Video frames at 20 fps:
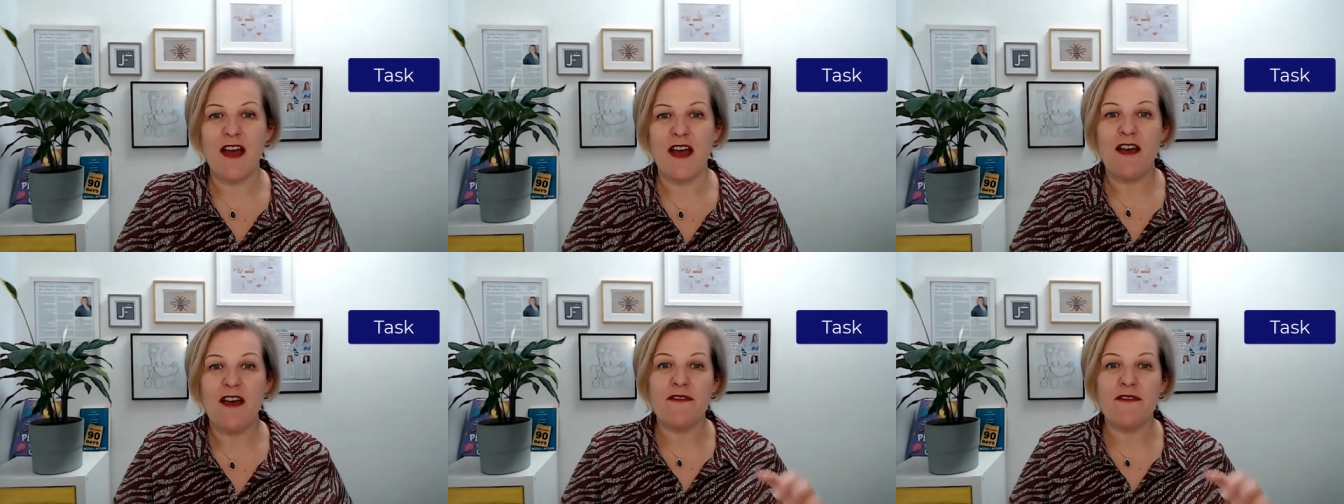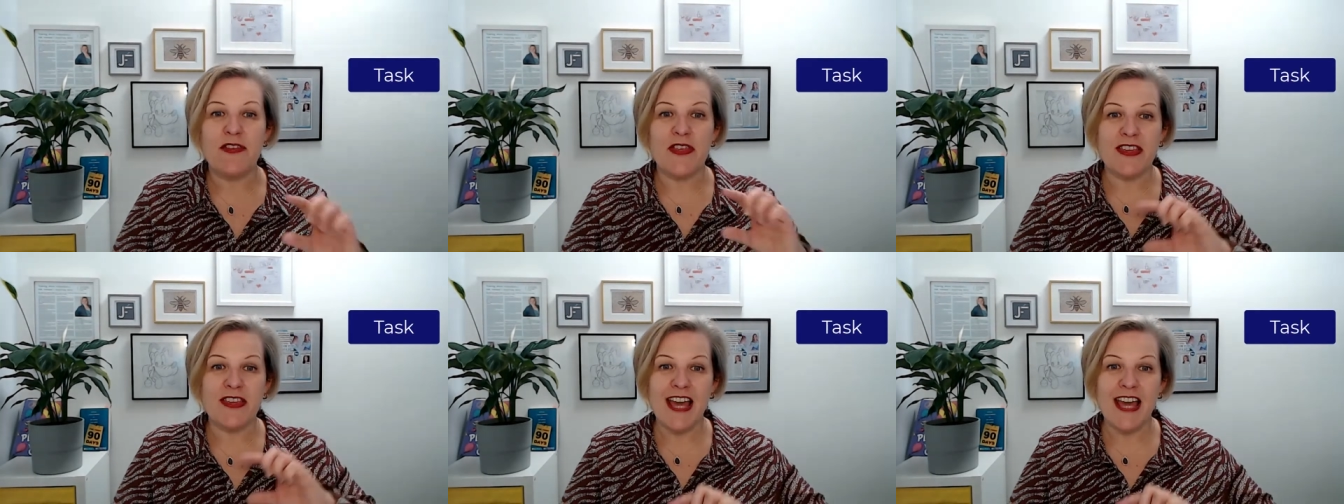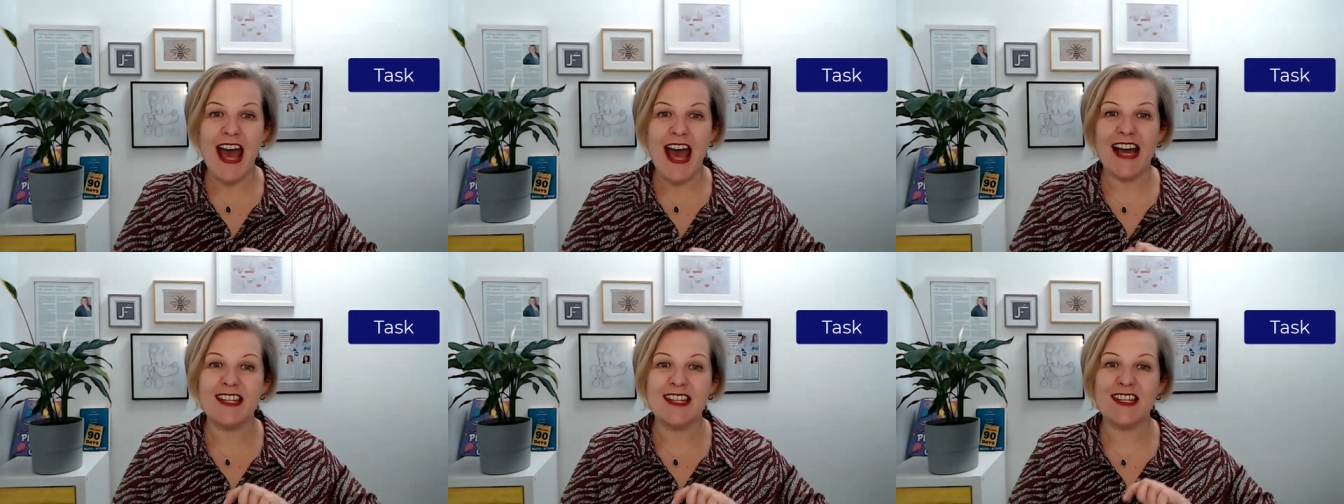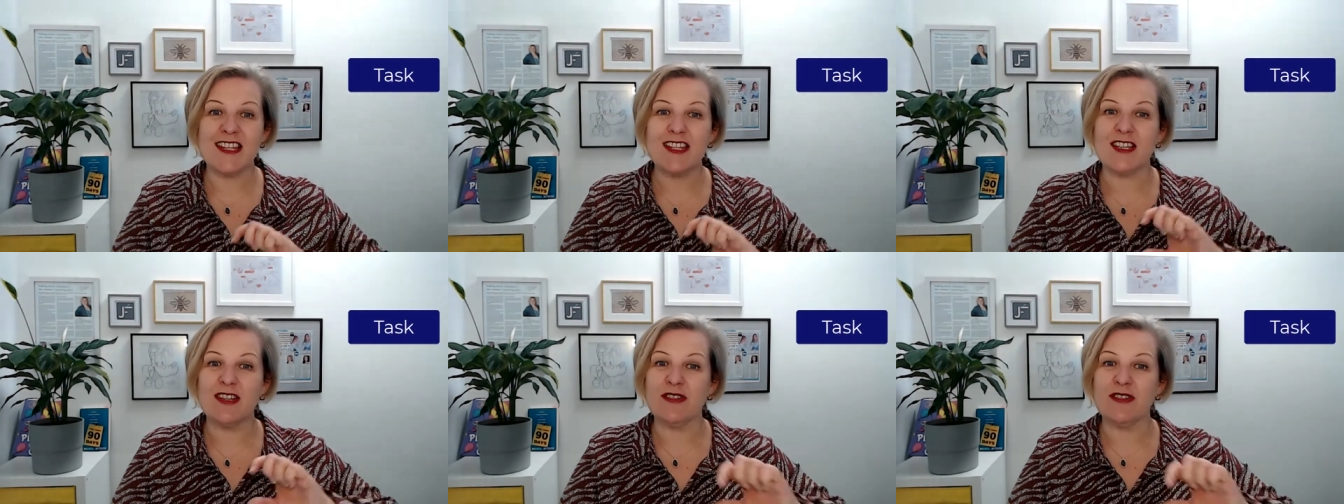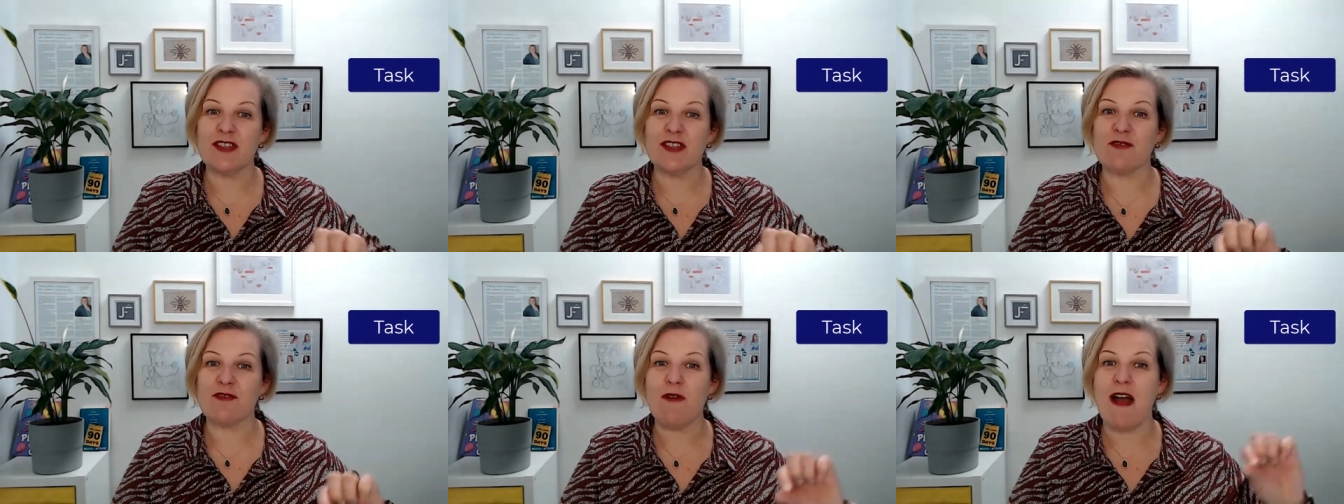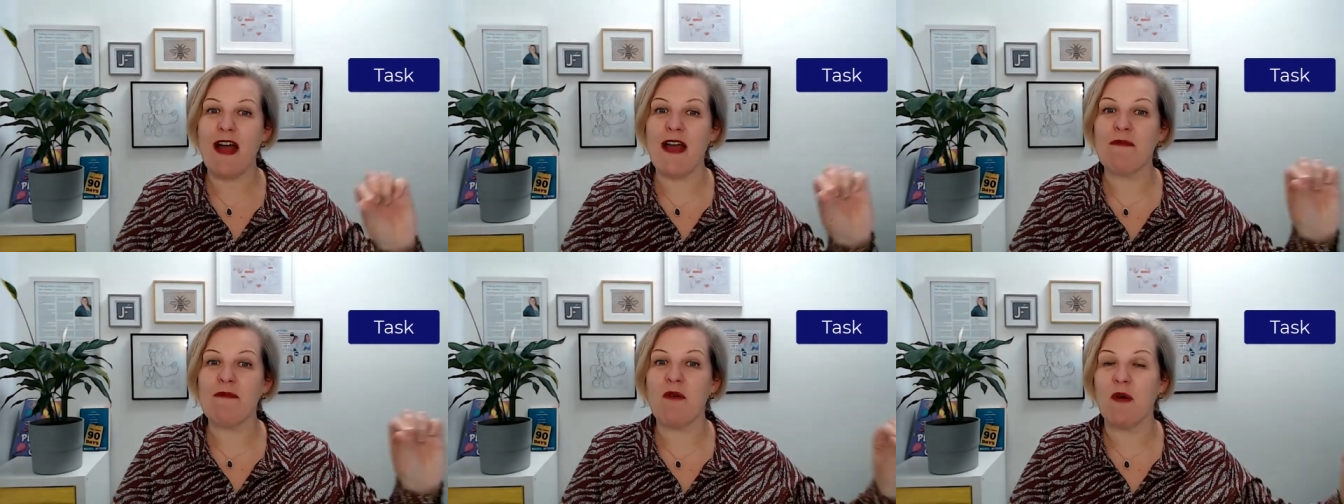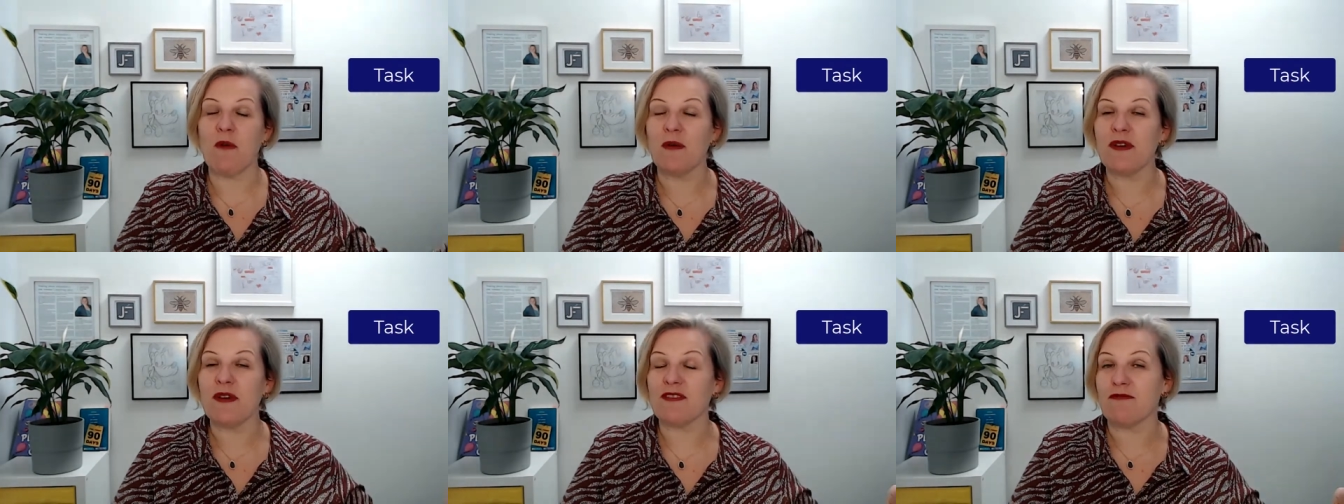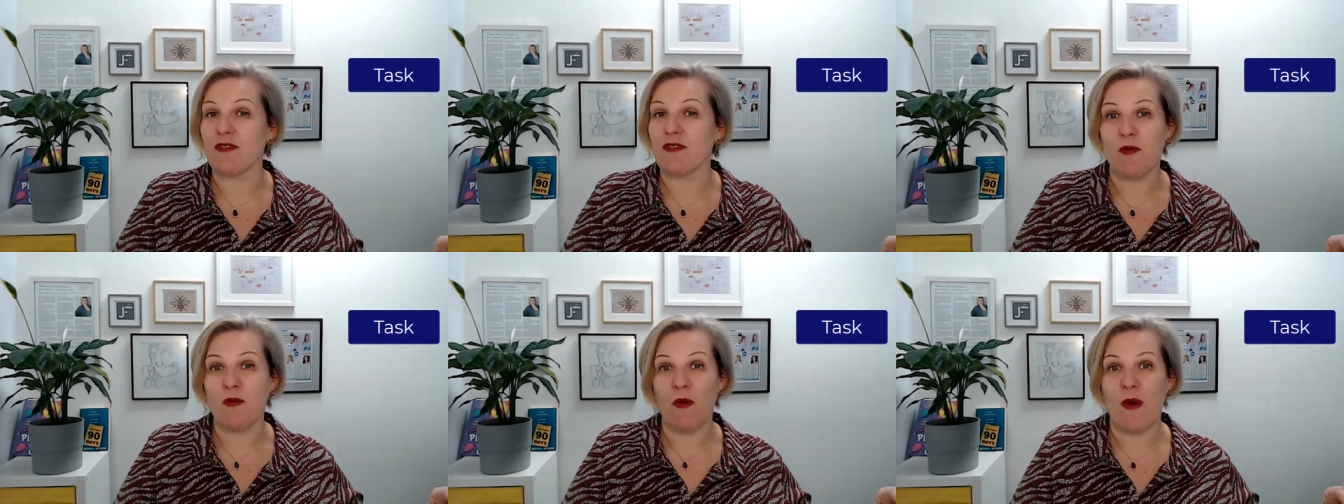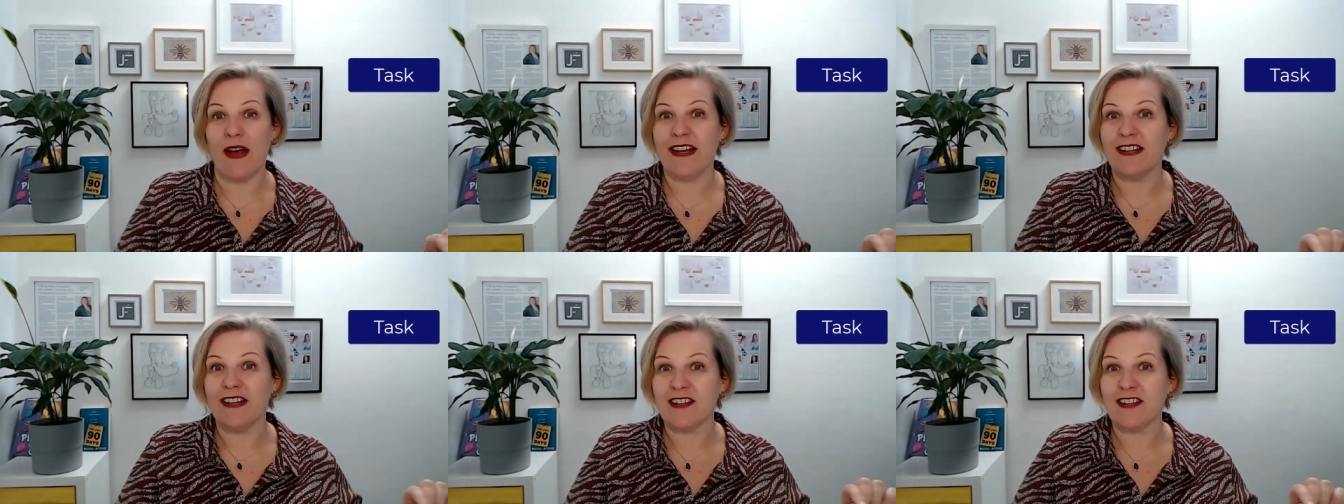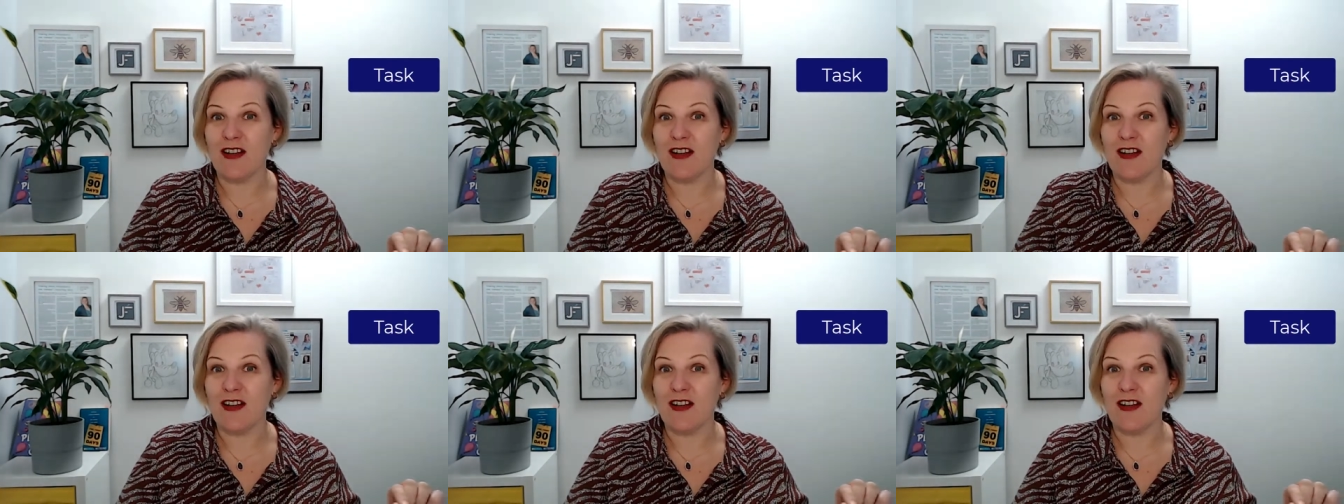For the task, you describe what was required